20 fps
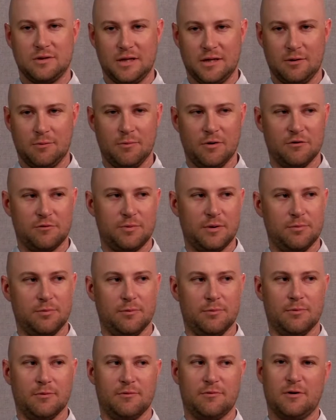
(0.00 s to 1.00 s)
you know, most people
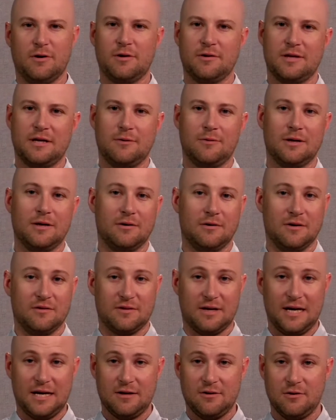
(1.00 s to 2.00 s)
prefer it that way, or at
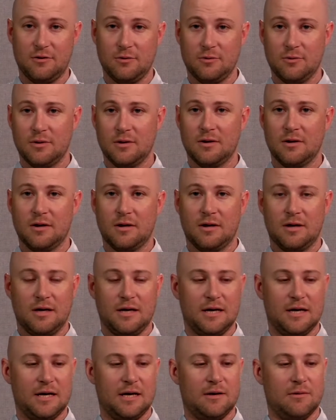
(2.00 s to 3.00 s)
least I do.
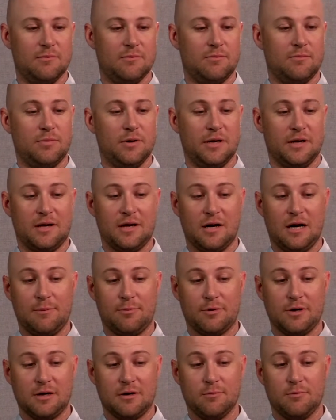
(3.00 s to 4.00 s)
But it can
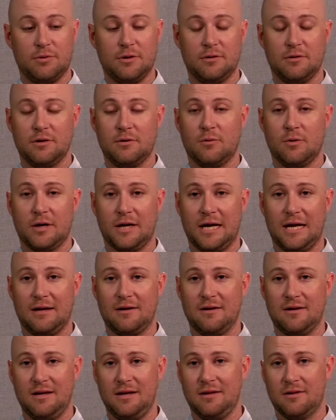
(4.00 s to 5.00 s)
operate completely
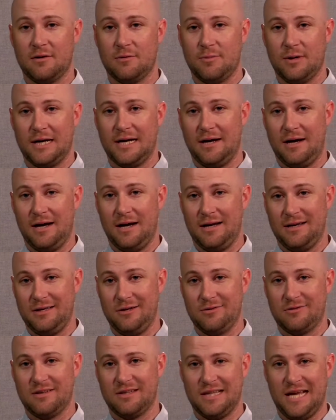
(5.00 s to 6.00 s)
one-handed, either by
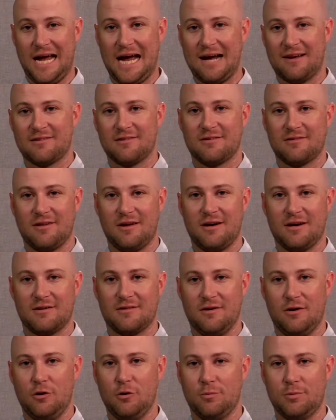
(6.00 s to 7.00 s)
using the axis lock
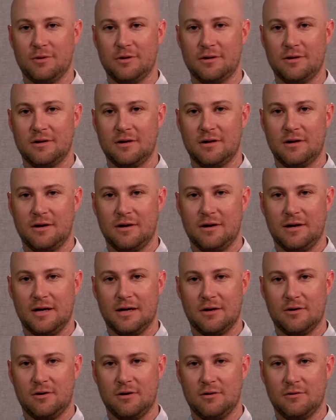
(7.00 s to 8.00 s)
to open
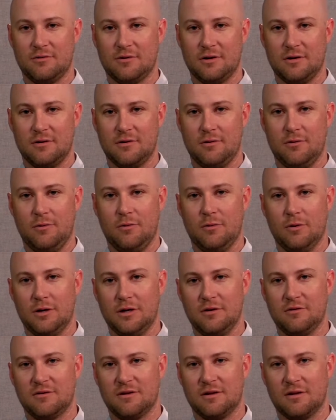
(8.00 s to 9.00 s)
and close it, or
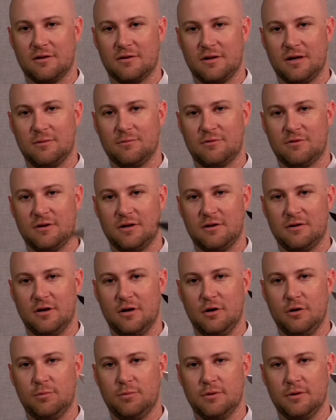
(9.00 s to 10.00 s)
using the thumb stud to
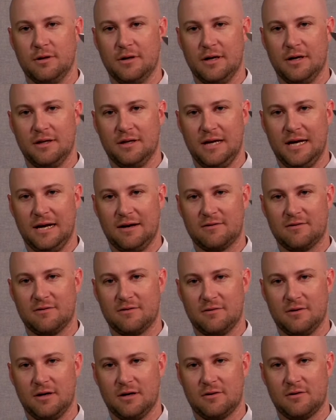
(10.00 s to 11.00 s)
open and the
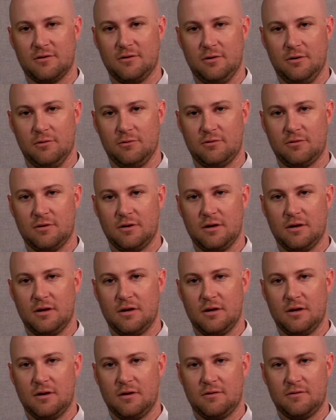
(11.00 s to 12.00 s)
axis lock to close.
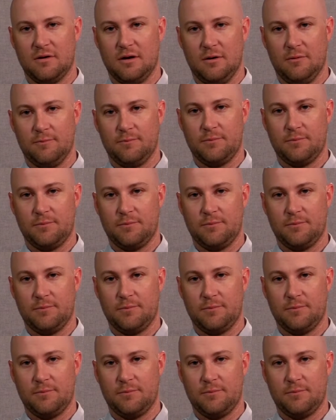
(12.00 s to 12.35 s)
So